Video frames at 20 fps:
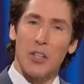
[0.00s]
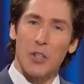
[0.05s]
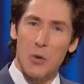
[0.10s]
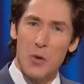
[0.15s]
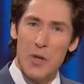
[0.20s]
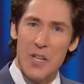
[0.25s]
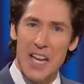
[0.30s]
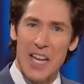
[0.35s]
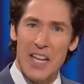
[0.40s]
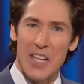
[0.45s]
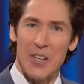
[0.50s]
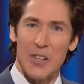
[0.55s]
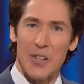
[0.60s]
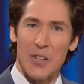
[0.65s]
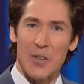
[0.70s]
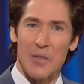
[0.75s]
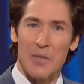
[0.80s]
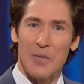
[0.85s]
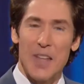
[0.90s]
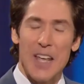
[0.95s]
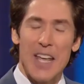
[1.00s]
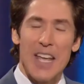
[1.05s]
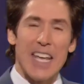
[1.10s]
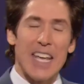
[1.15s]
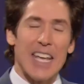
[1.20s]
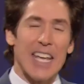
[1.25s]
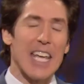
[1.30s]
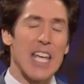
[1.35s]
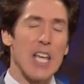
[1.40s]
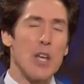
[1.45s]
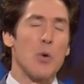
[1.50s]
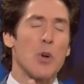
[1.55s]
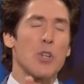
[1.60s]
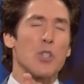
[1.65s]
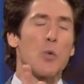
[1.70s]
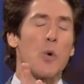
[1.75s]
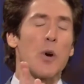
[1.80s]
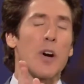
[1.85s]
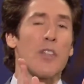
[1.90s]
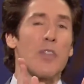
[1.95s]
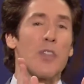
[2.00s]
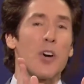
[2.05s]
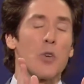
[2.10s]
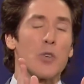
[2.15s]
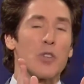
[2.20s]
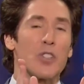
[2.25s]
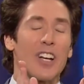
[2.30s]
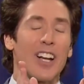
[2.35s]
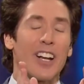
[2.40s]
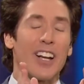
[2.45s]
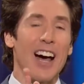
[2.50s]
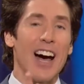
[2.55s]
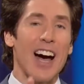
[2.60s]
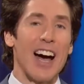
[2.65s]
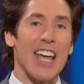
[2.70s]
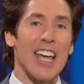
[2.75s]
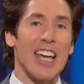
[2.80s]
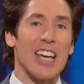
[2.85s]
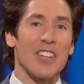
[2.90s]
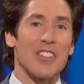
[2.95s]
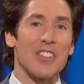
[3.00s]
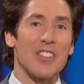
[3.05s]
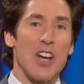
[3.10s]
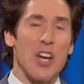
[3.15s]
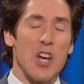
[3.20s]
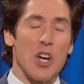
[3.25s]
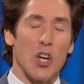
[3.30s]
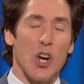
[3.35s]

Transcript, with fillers: Creator. He was one of those Goliaths